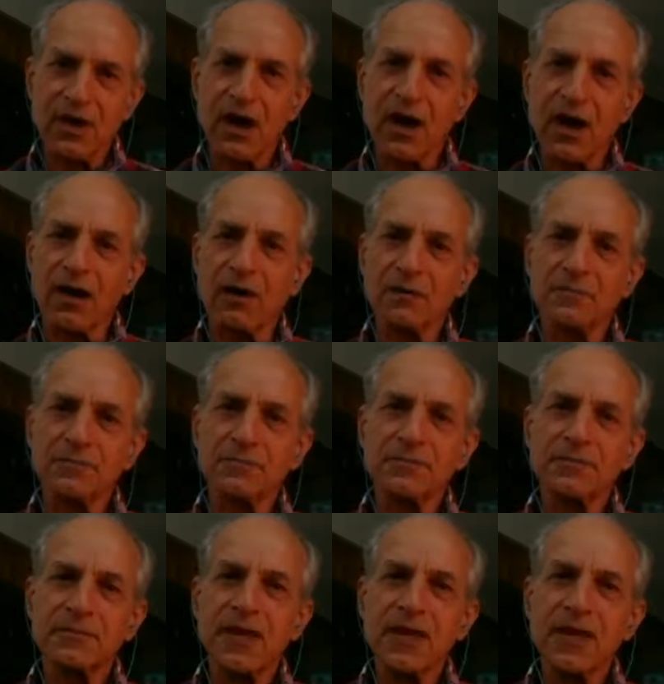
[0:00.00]
Um,
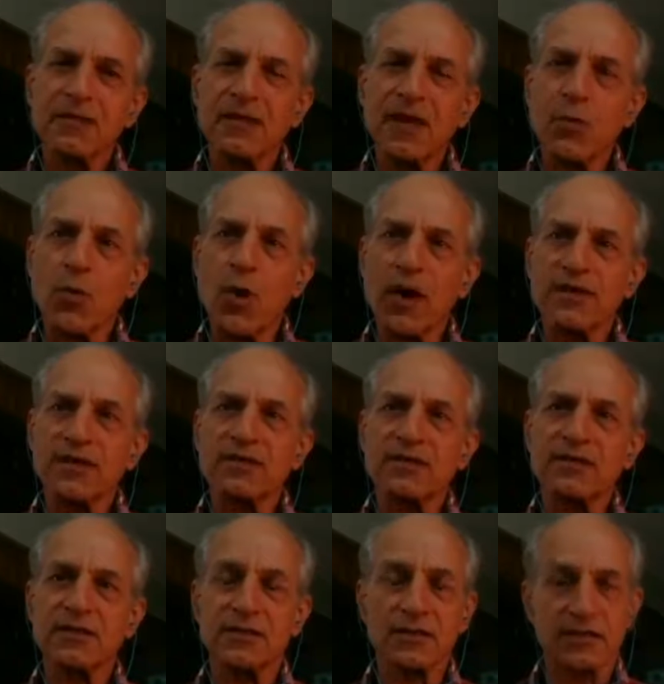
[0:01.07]
they wanted
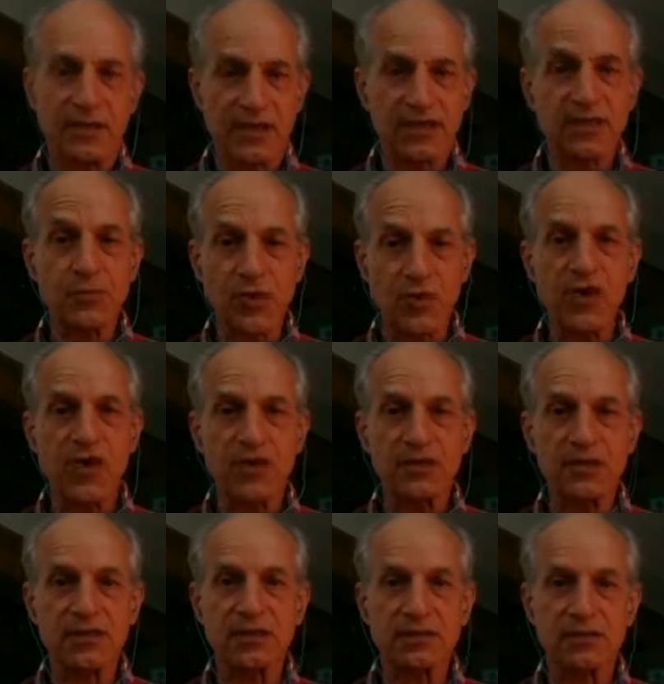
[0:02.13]
to
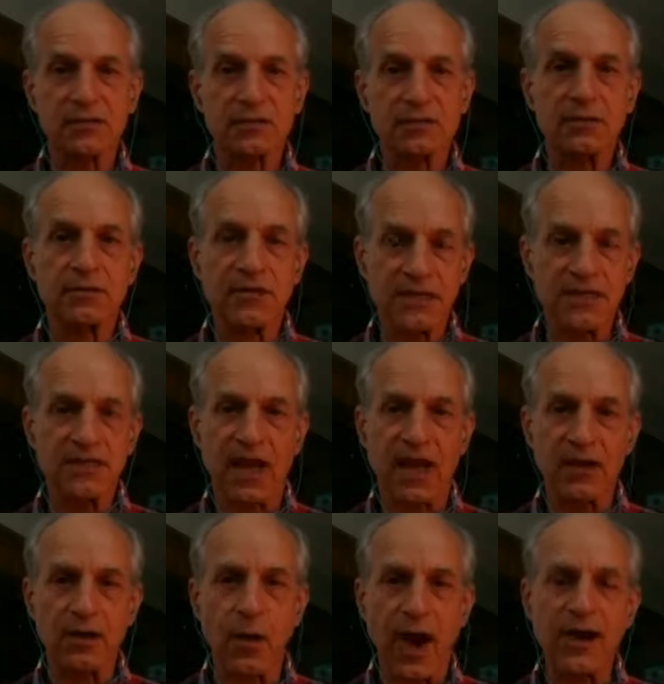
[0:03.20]
experience this
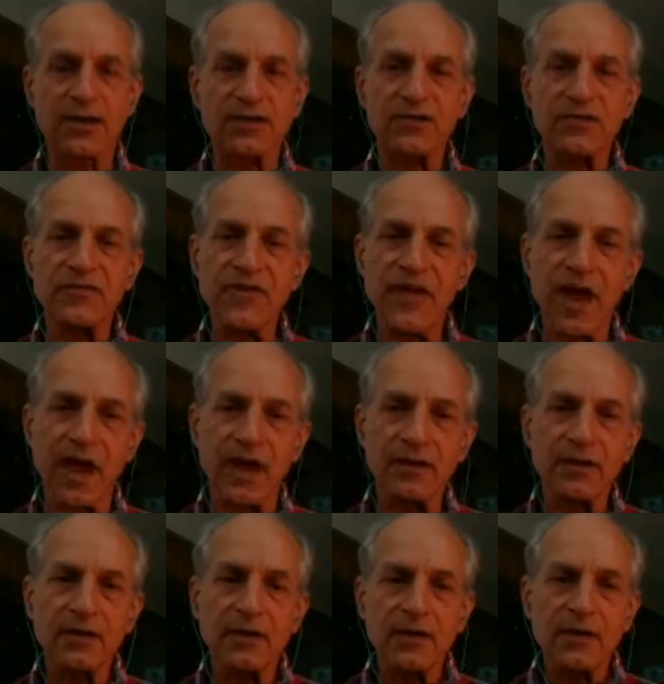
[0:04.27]
psychoactive that
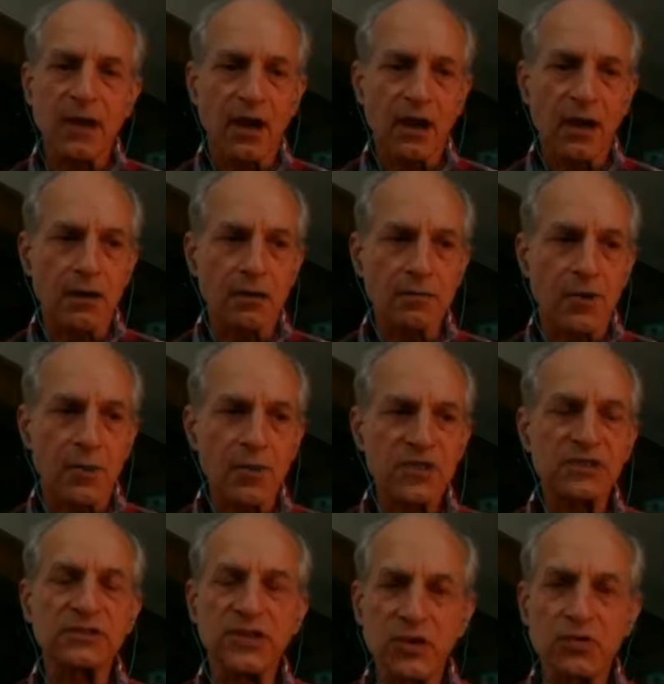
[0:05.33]
was
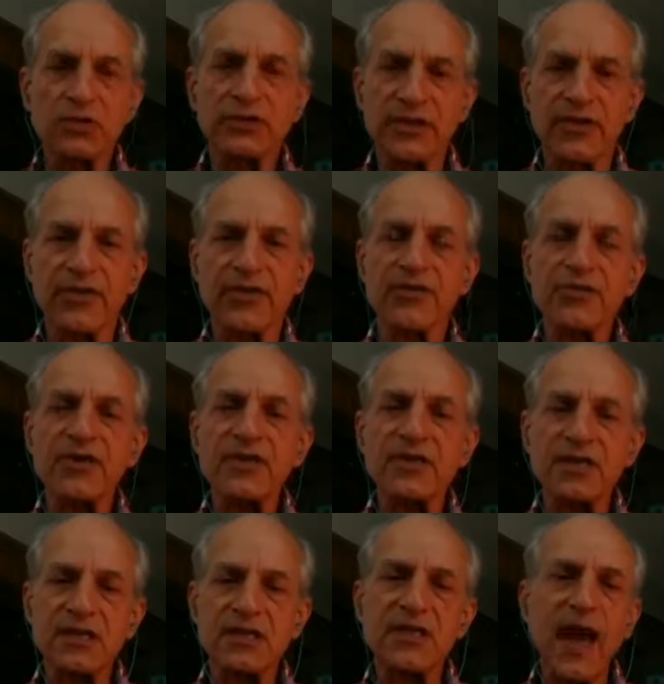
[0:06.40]
literally a
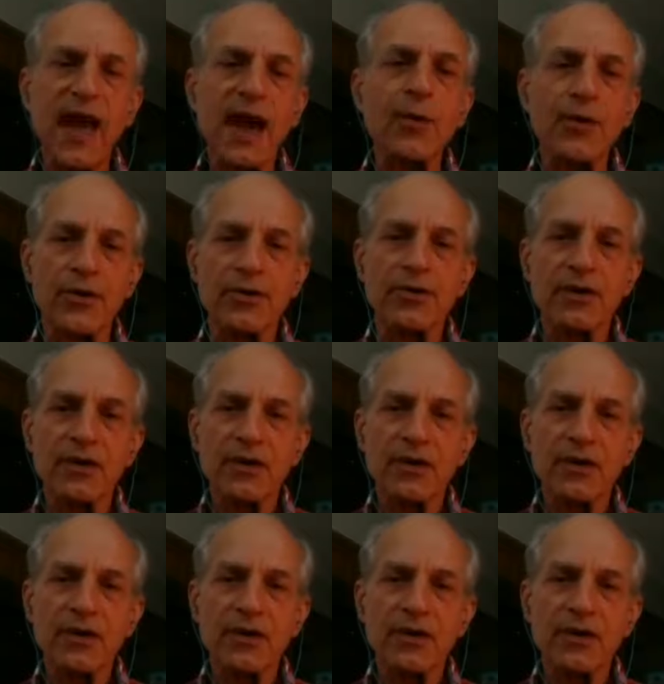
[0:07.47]
36-hour